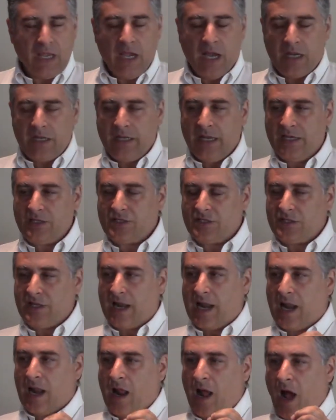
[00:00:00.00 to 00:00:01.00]
A nation that
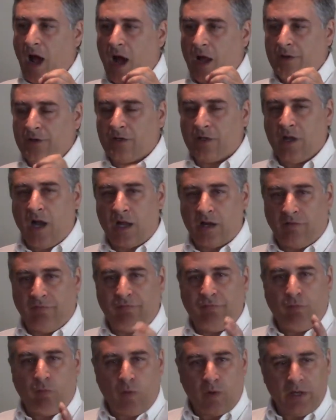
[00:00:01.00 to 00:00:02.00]
had undergone a
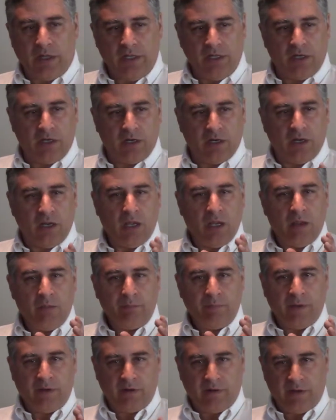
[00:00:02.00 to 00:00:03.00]
40-year
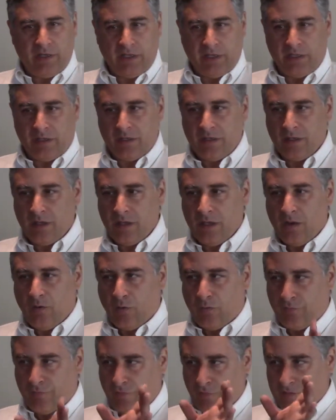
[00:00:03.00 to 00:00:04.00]
period,
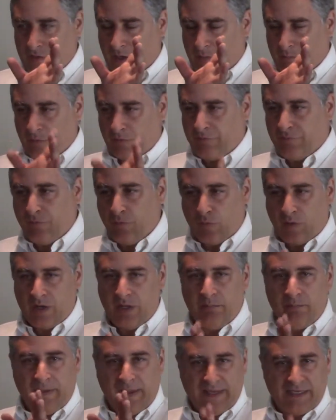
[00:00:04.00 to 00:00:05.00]
or number
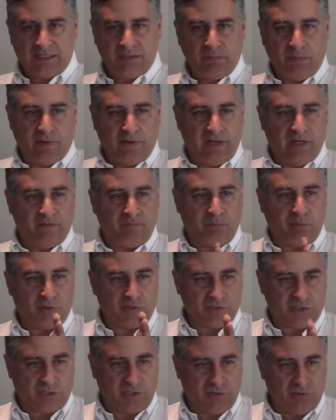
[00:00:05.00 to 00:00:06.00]
40-based period of
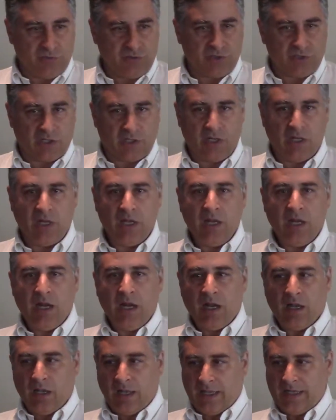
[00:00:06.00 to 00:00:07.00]
persecution,
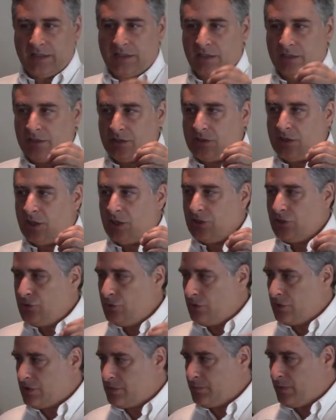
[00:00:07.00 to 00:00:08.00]
like the
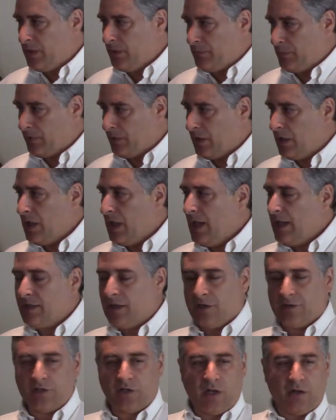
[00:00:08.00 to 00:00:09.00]
Jewish people had
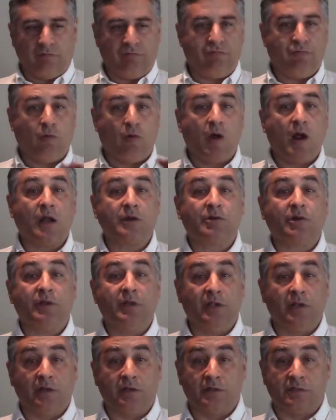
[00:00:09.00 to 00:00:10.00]
undergone 400
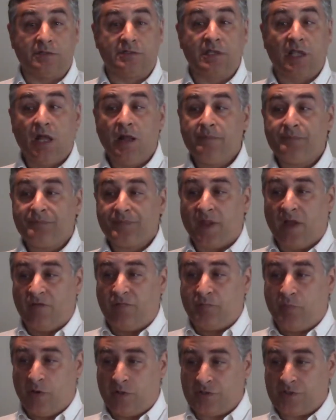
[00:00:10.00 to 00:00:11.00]
years
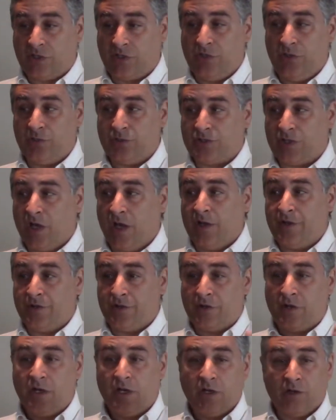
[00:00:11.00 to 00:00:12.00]
of persecution
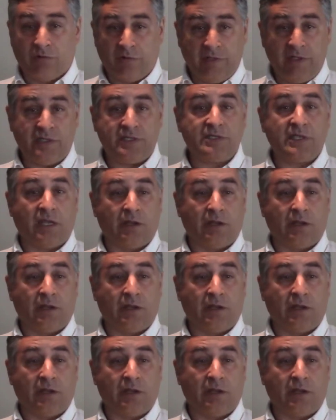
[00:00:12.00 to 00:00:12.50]
under Greece